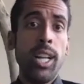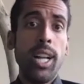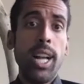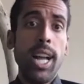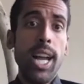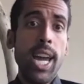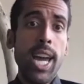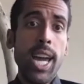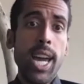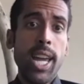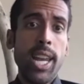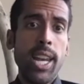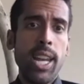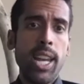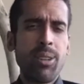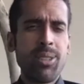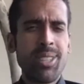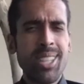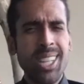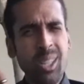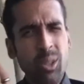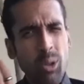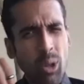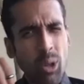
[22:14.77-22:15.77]
And I was
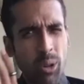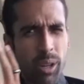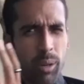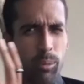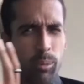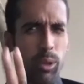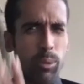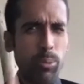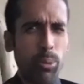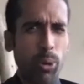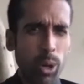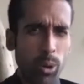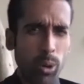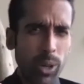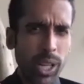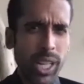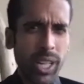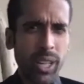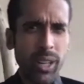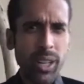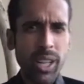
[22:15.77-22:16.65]
like, do I want to move to Puerto Rico?